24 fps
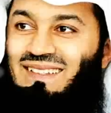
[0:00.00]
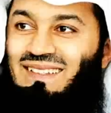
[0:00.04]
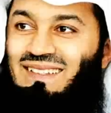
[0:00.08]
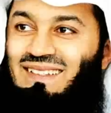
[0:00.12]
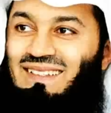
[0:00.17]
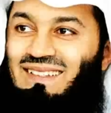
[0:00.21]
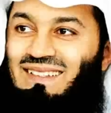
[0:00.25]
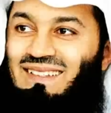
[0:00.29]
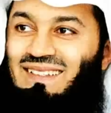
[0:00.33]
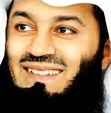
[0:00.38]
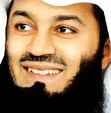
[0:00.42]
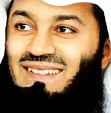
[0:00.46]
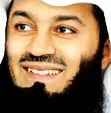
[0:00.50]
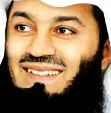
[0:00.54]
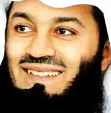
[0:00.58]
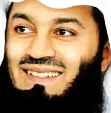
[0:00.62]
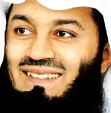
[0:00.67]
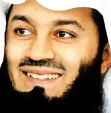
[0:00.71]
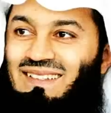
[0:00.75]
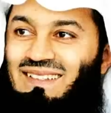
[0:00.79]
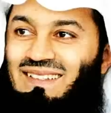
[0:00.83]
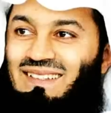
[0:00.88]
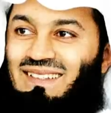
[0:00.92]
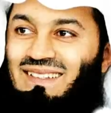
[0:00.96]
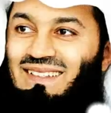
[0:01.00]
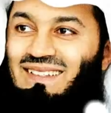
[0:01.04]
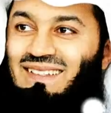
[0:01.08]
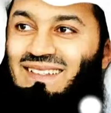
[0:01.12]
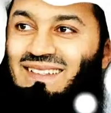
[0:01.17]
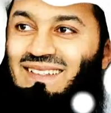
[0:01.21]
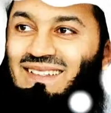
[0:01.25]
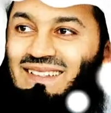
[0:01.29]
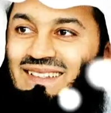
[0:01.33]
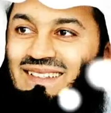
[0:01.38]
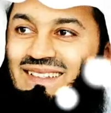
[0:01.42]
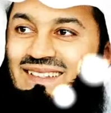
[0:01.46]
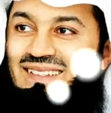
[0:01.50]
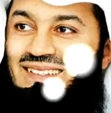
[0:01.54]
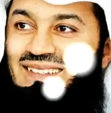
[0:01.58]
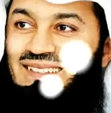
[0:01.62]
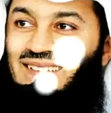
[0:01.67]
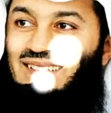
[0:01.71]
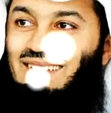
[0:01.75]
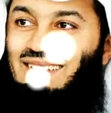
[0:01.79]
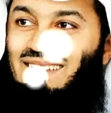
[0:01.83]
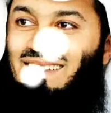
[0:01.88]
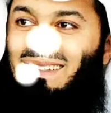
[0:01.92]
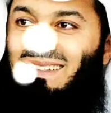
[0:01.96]
don't lose out on saying these
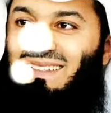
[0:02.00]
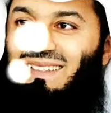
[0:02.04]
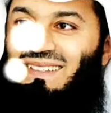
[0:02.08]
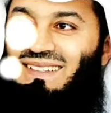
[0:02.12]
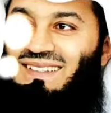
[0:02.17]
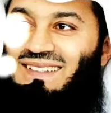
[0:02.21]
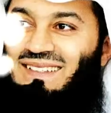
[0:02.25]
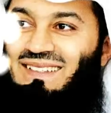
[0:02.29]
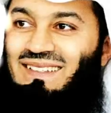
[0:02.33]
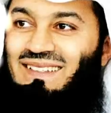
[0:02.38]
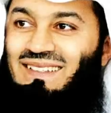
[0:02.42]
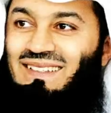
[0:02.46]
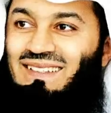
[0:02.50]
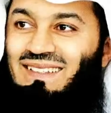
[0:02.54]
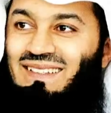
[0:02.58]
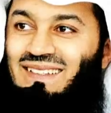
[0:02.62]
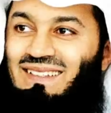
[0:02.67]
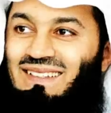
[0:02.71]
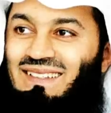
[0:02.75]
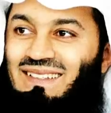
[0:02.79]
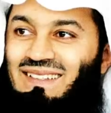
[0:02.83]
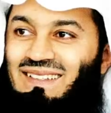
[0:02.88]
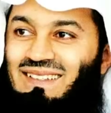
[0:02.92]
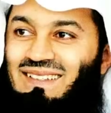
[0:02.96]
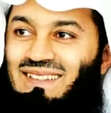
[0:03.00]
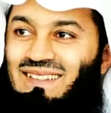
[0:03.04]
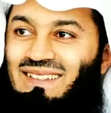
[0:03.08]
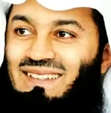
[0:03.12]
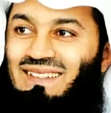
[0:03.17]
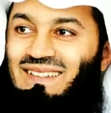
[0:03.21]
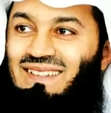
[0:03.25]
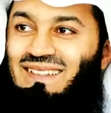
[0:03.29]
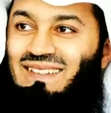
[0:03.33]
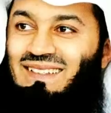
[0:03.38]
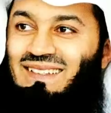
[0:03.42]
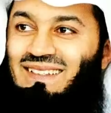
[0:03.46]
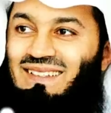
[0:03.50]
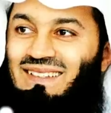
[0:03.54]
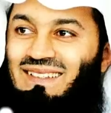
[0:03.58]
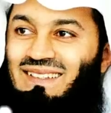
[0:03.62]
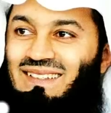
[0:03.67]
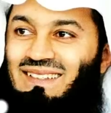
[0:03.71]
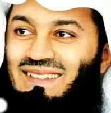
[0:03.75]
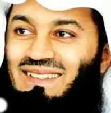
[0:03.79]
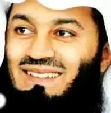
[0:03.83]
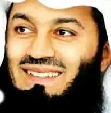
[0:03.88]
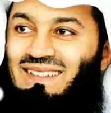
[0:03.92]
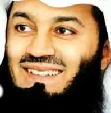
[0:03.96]
Ameens. May Allah let
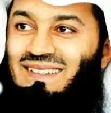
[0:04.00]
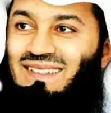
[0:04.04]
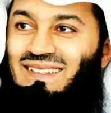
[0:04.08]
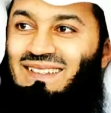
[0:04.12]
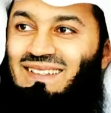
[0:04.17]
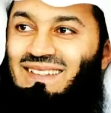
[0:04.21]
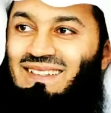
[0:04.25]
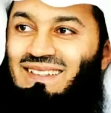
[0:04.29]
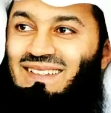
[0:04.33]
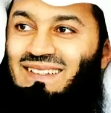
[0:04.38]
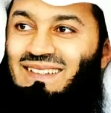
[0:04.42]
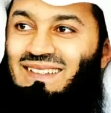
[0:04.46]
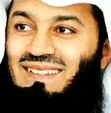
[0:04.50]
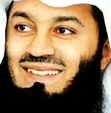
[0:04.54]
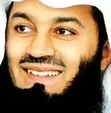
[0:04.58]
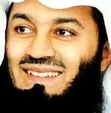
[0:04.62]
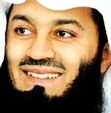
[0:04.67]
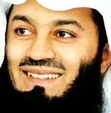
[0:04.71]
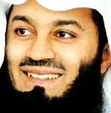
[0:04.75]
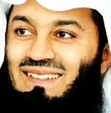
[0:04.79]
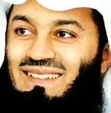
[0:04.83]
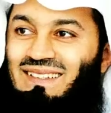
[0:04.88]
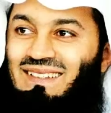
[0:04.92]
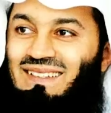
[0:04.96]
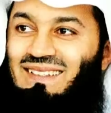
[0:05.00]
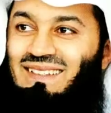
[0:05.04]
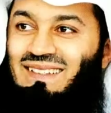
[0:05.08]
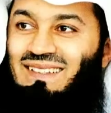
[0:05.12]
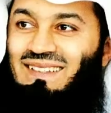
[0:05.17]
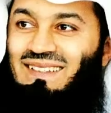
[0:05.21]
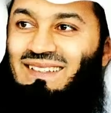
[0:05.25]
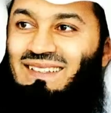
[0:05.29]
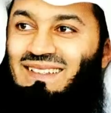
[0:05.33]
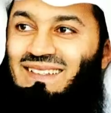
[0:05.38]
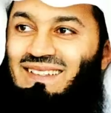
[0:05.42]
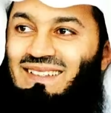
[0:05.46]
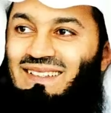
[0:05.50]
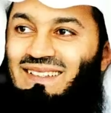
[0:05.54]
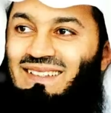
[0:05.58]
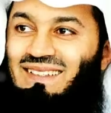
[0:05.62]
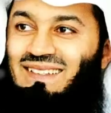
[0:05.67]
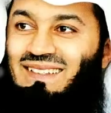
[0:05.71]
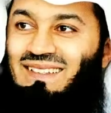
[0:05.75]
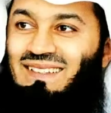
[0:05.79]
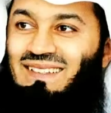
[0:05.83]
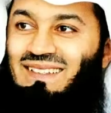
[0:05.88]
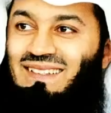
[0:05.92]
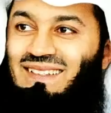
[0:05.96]
it happen to us that we are given Jannah
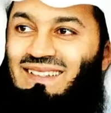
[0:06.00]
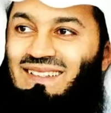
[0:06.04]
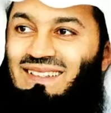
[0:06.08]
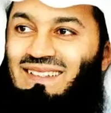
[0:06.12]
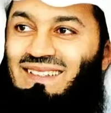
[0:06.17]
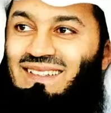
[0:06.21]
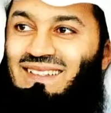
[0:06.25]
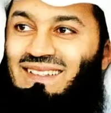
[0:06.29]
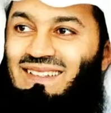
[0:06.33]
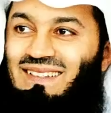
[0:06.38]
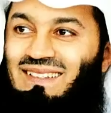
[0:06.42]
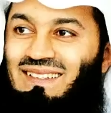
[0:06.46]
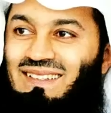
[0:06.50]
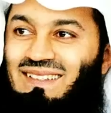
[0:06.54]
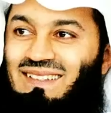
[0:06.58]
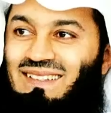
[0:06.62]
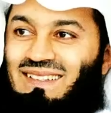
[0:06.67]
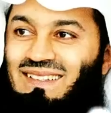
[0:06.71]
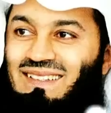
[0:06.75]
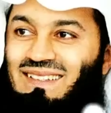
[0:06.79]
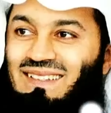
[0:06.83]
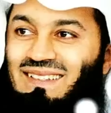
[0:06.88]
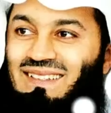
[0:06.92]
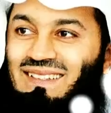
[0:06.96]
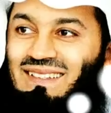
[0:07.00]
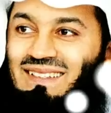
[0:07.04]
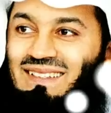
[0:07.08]
without reckoning. Ameen.